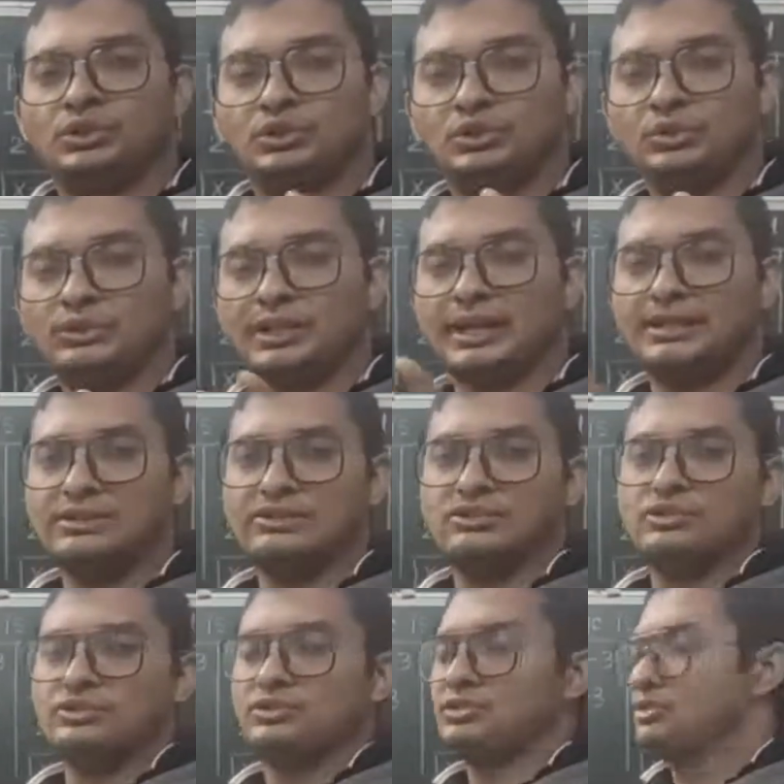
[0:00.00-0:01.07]
you can
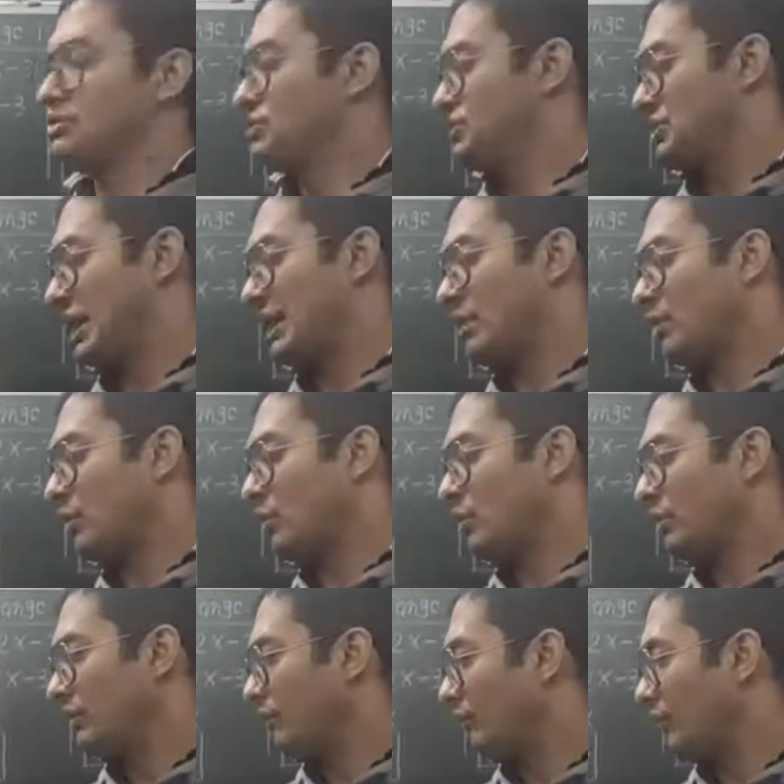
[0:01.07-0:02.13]
check
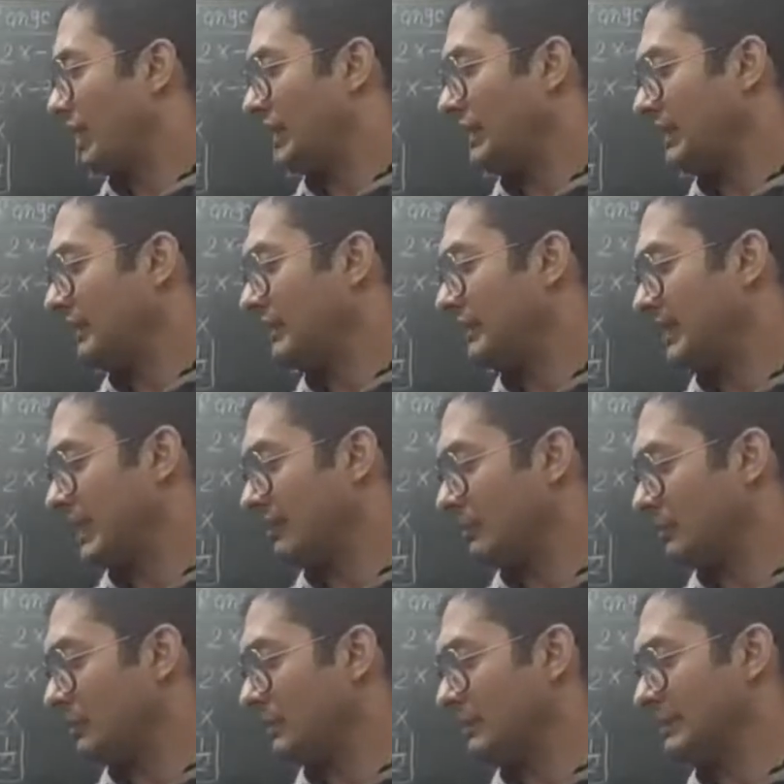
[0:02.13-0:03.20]
very
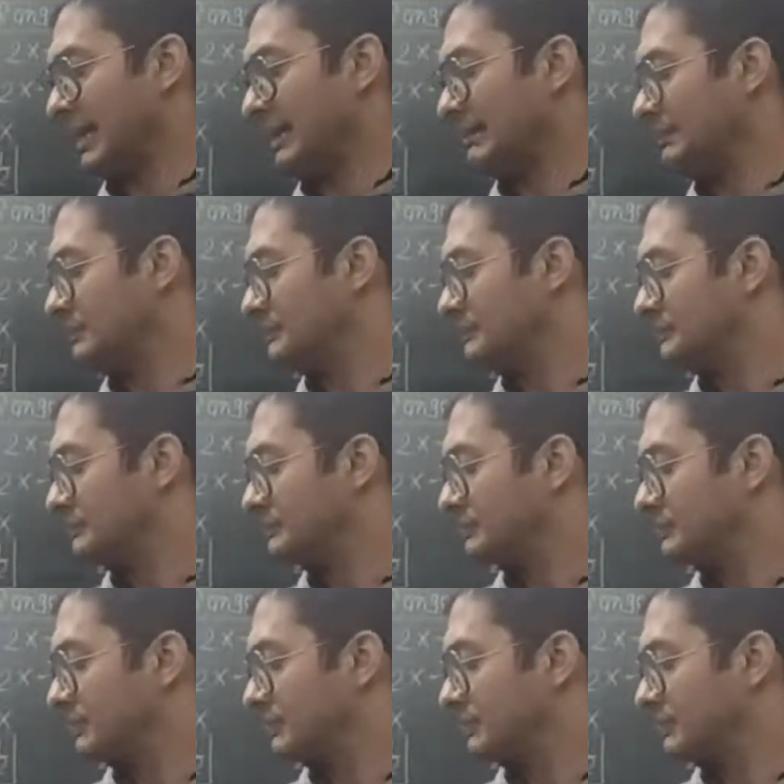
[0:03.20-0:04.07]
carefully that